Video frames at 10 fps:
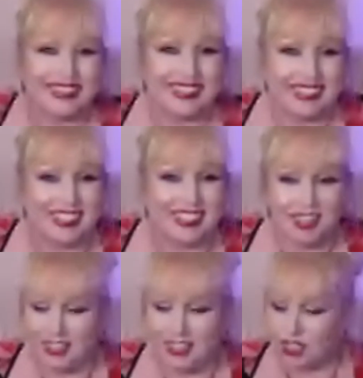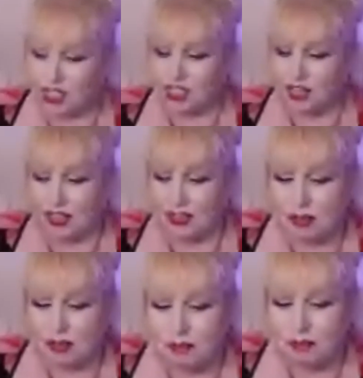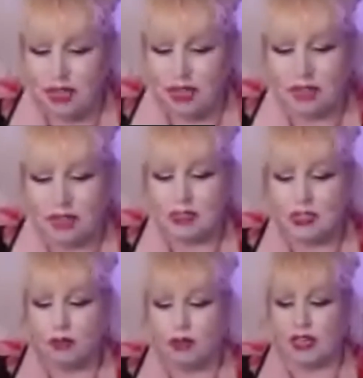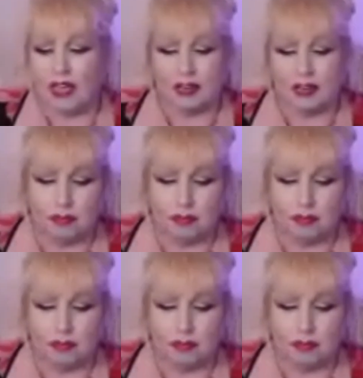She is. She's just like that. So, yeah.